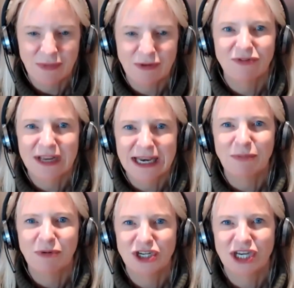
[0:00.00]
We really
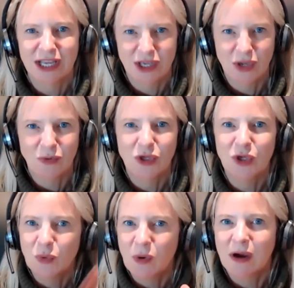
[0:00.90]
appreciate you.
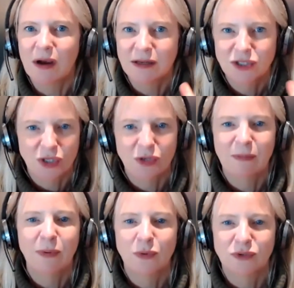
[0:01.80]
You are so
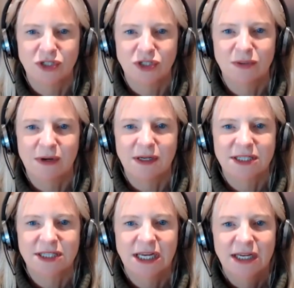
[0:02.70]
important to
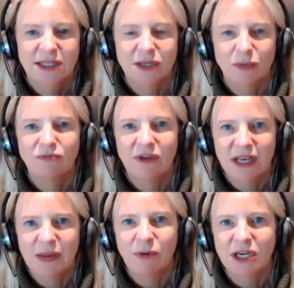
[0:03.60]
us. So we
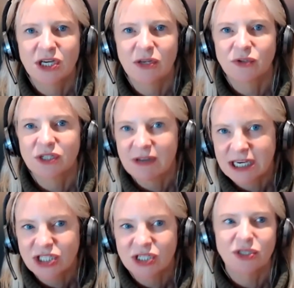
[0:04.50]
really appreciate your
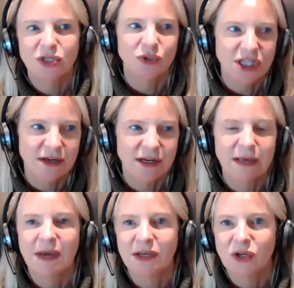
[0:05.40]
donations, your
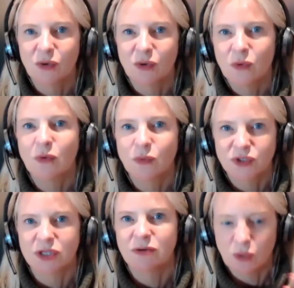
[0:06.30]
time, and
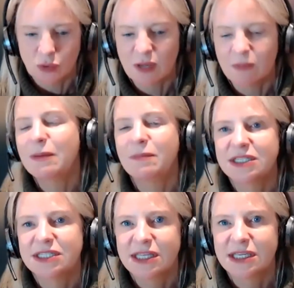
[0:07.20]
also your commitment
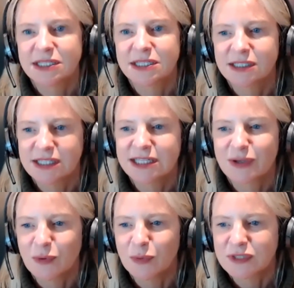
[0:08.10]
to this
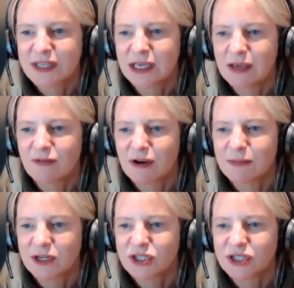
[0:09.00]
cause. Thank you very
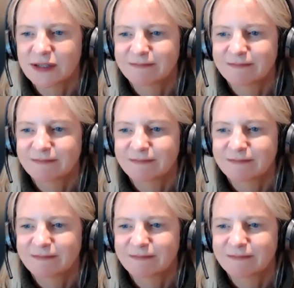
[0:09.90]
much.